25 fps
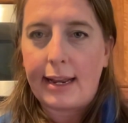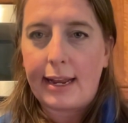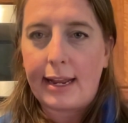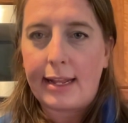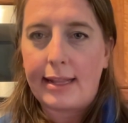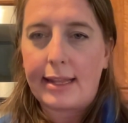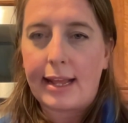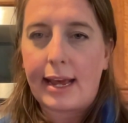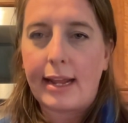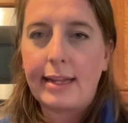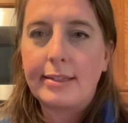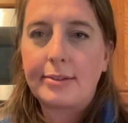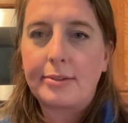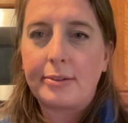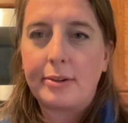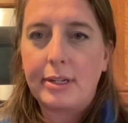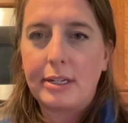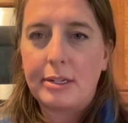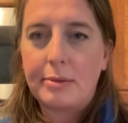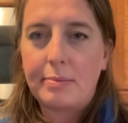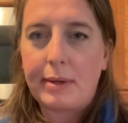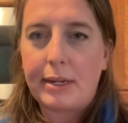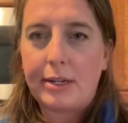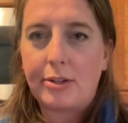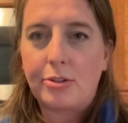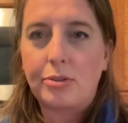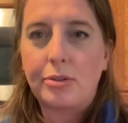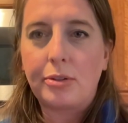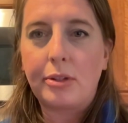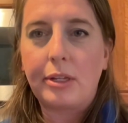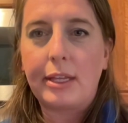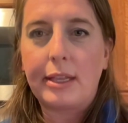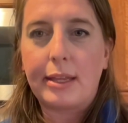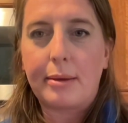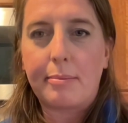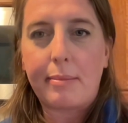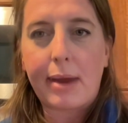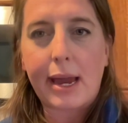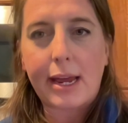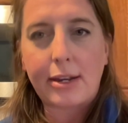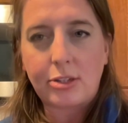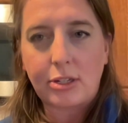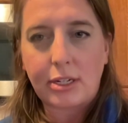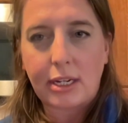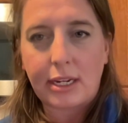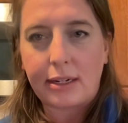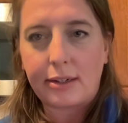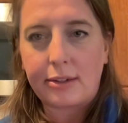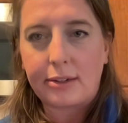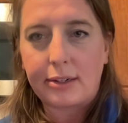and that's going to be truly the
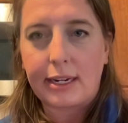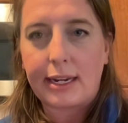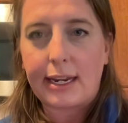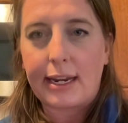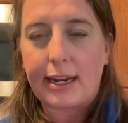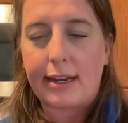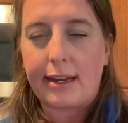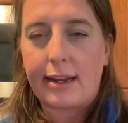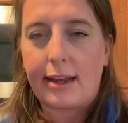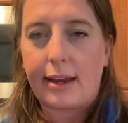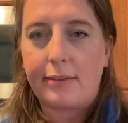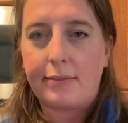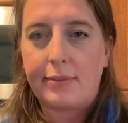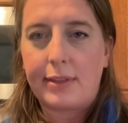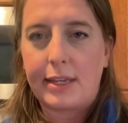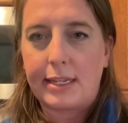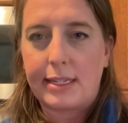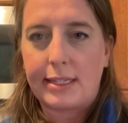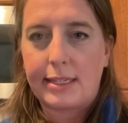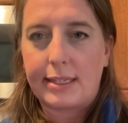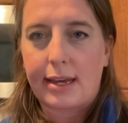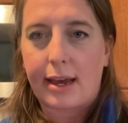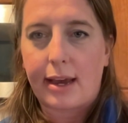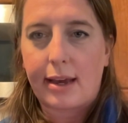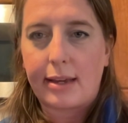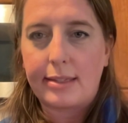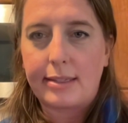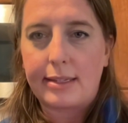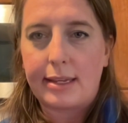magic ingredient of this sauce.